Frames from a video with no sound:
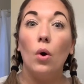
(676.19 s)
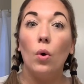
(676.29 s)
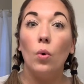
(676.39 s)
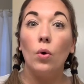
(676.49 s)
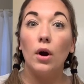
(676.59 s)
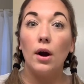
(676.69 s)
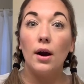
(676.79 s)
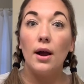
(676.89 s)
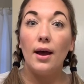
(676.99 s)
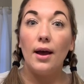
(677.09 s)

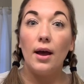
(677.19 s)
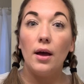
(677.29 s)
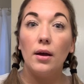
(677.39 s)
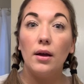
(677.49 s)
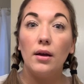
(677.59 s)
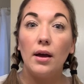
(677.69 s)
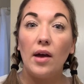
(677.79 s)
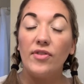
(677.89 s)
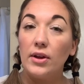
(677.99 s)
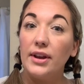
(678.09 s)
or
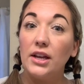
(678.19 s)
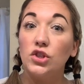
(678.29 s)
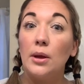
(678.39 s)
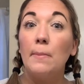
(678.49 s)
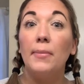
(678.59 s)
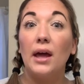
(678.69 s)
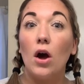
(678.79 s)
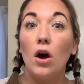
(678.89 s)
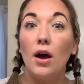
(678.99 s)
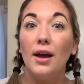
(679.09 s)
a foundation
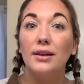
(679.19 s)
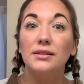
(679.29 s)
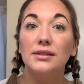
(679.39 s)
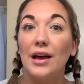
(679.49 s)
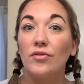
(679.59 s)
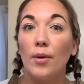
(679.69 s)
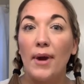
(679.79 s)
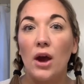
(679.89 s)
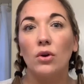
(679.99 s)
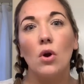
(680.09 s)
because I've got
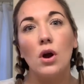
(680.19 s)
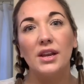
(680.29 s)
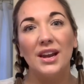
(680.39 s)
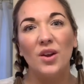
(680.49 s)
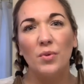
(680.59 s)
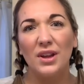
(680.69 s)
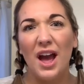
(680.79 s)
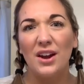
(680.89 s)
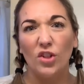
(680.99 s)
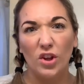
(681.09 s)
powder on and it would
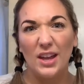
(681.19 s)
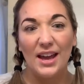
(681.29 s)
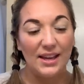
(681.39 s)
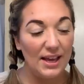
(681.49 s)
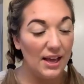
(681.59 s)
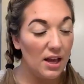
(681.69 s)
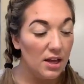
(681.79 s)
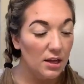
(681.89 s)
kind of look cakey.